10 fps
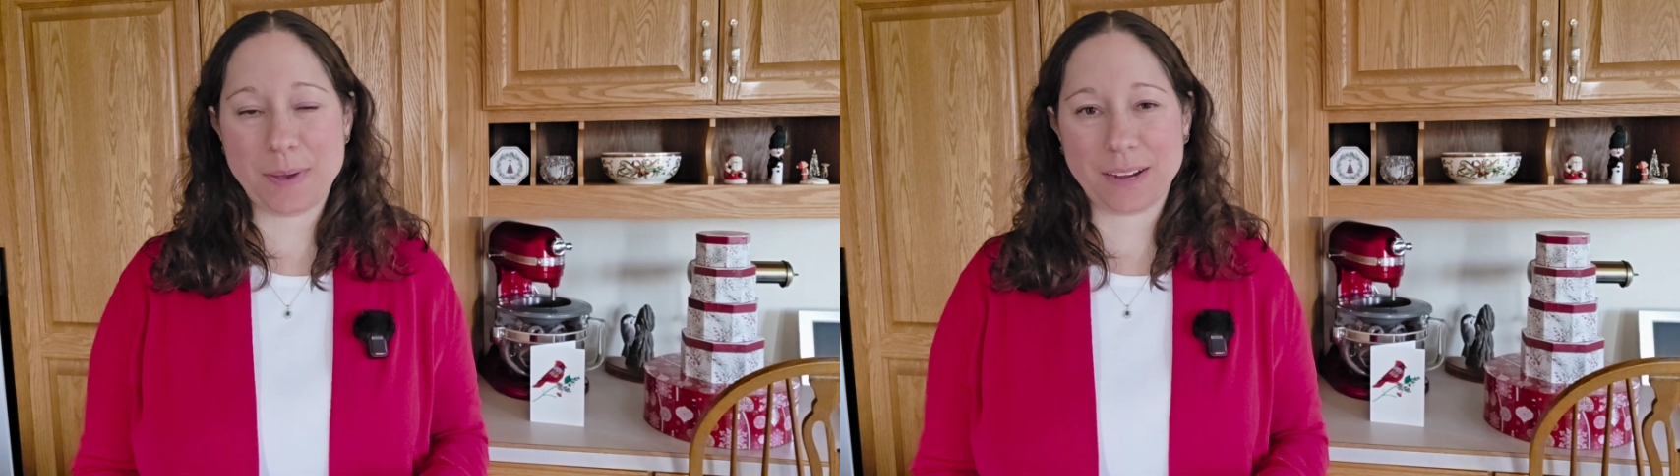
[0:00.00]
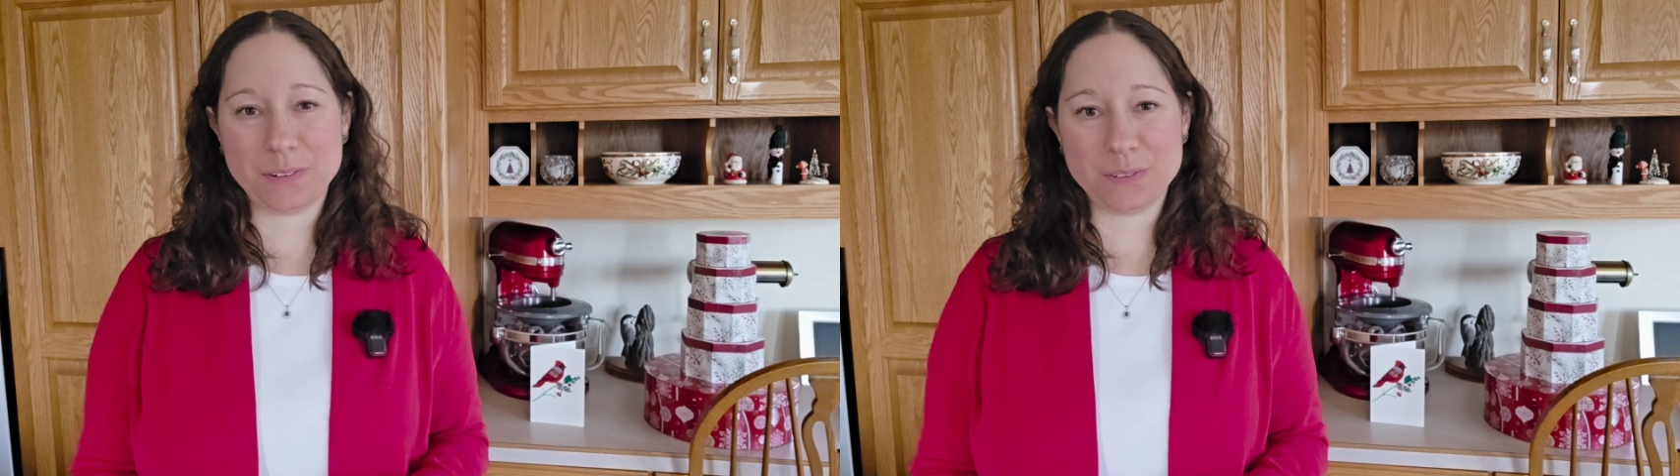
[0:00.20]

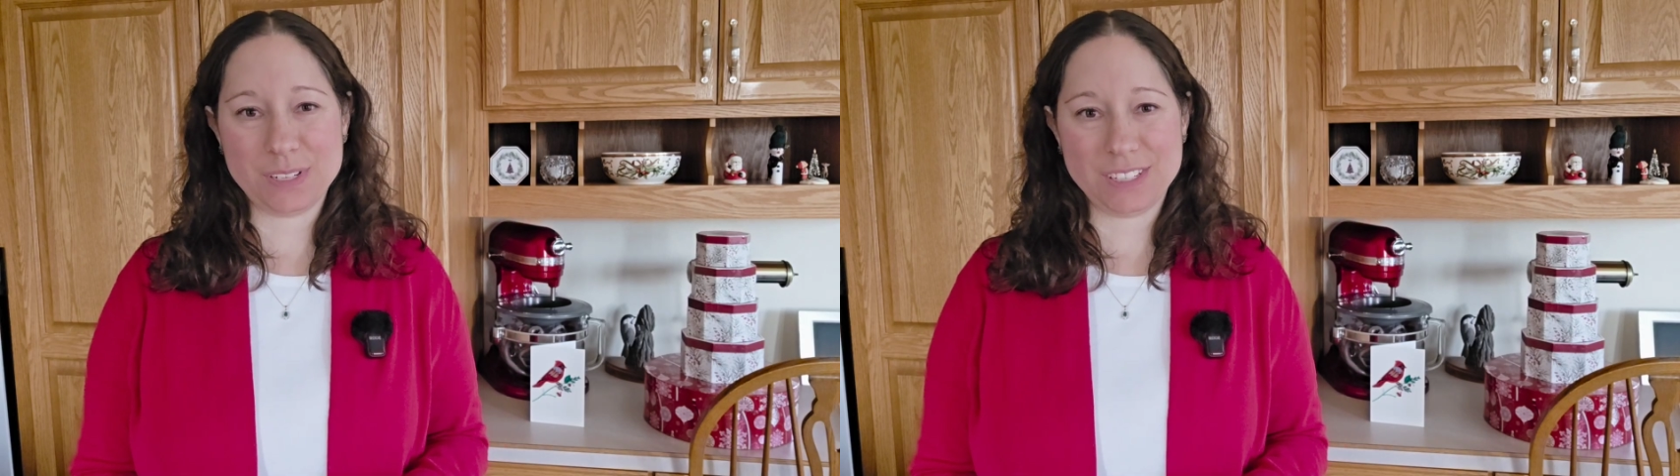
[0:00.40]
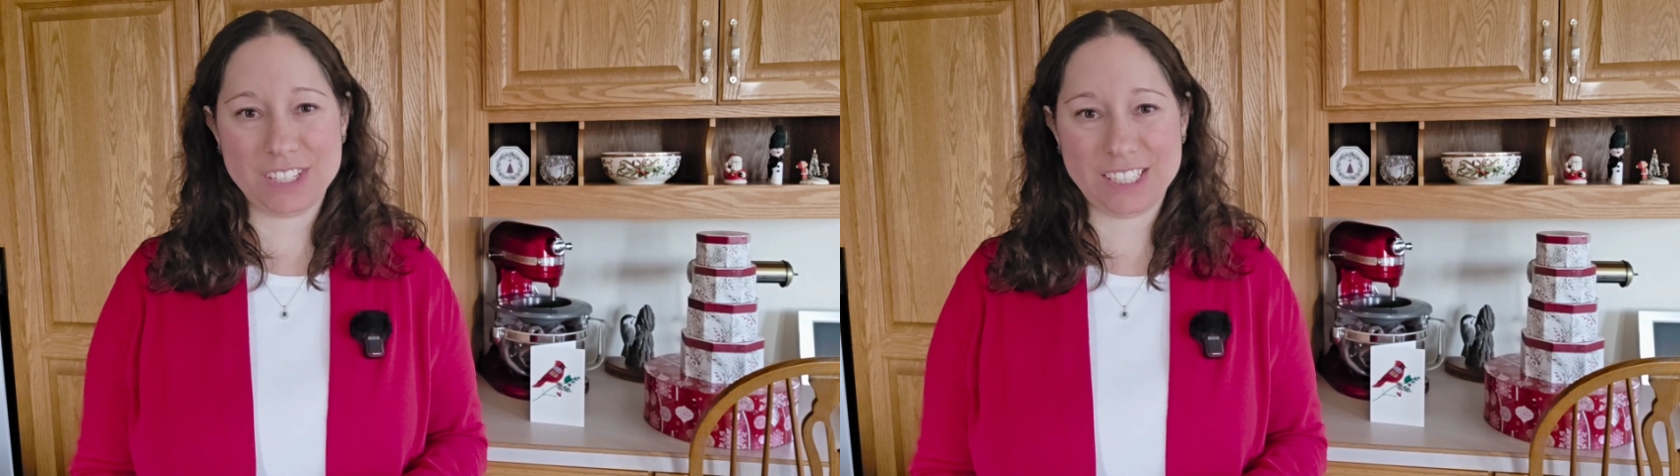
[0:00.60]

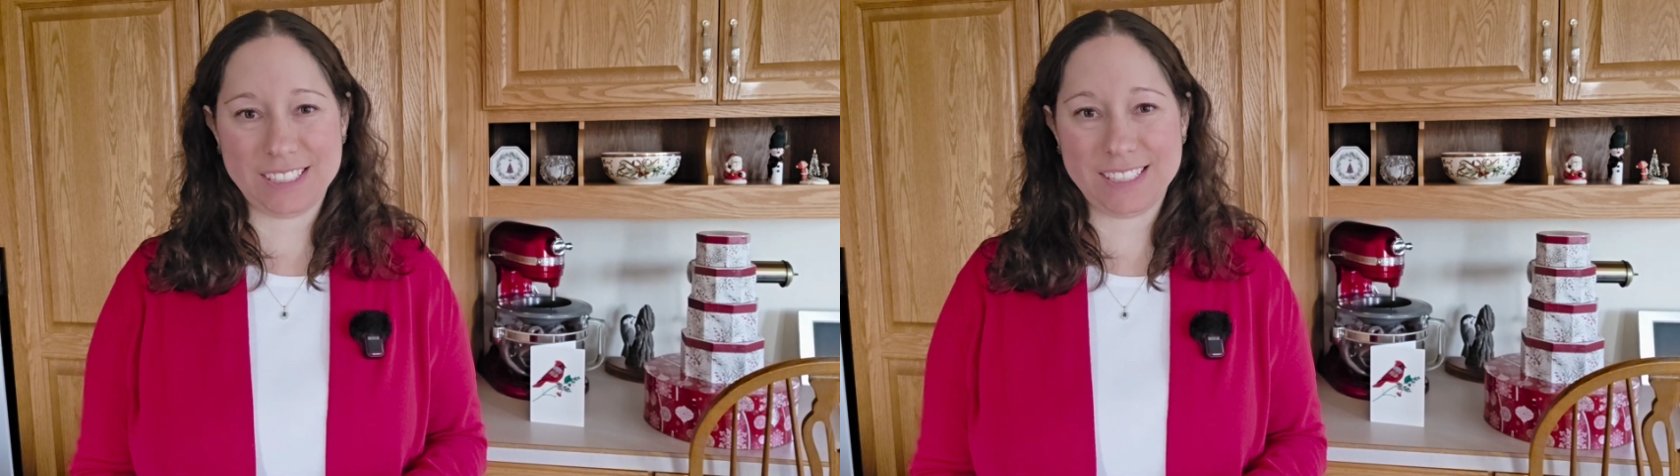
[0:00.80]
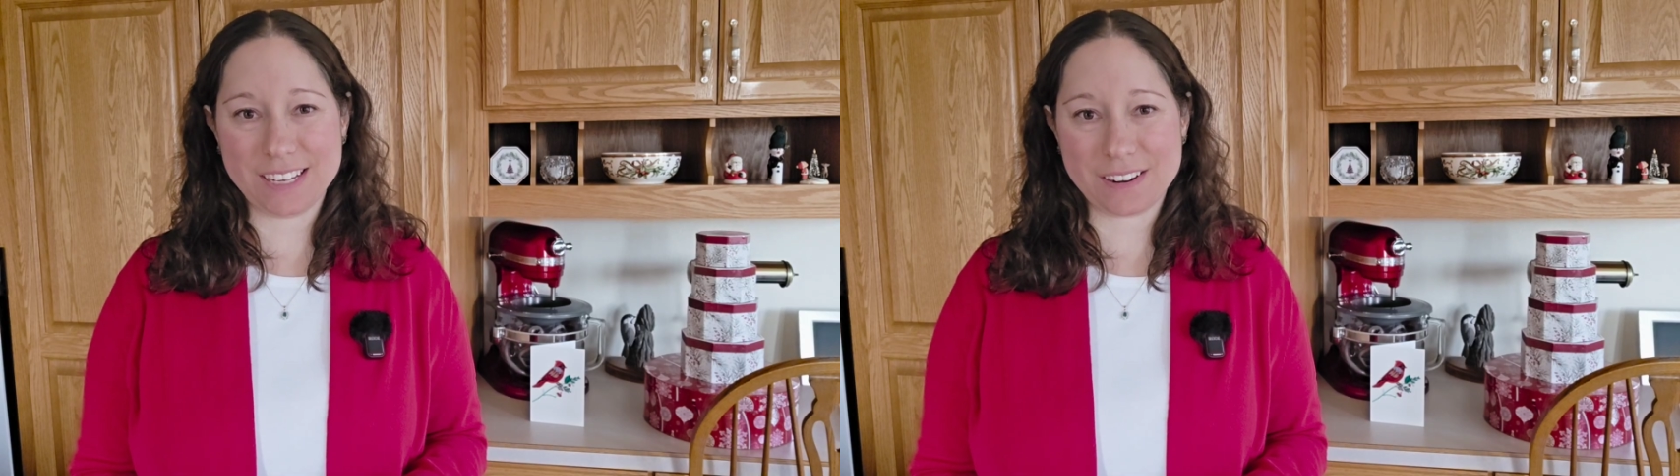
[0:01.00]
Macaroni and
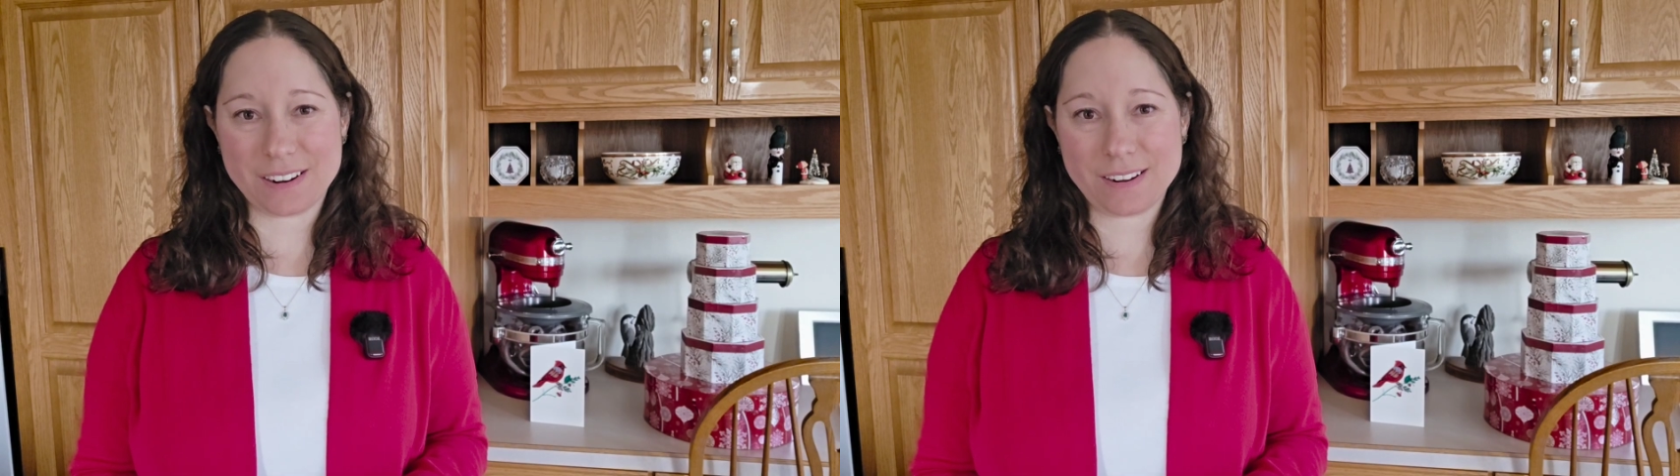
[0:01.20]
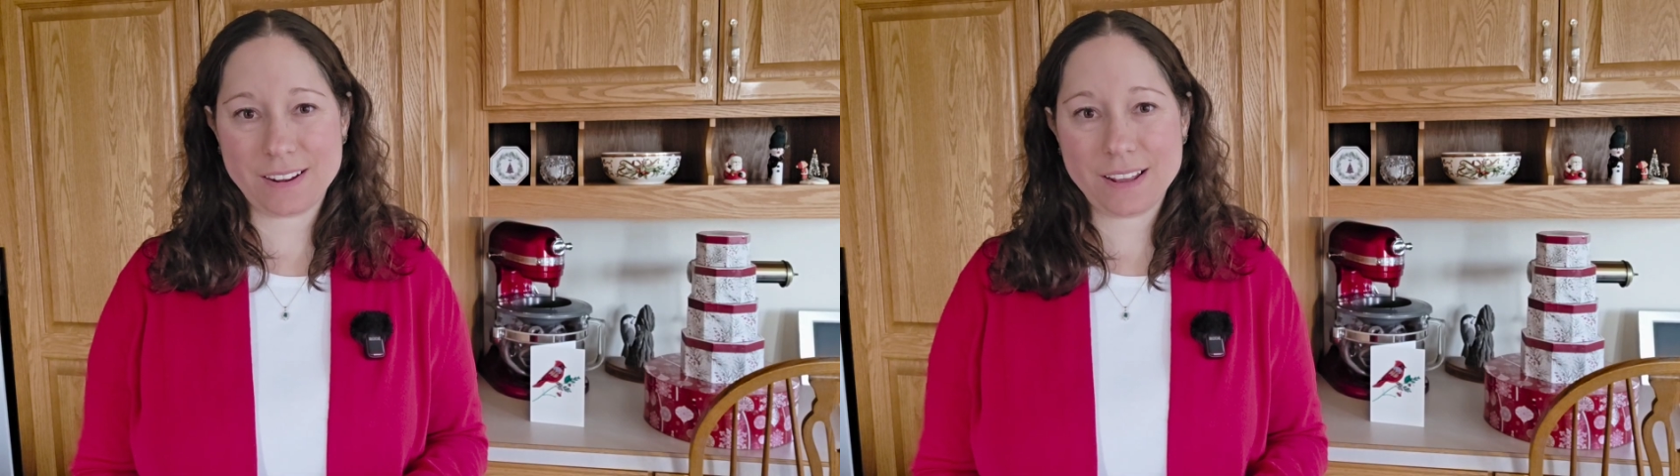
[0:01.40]
Cheese Dinner?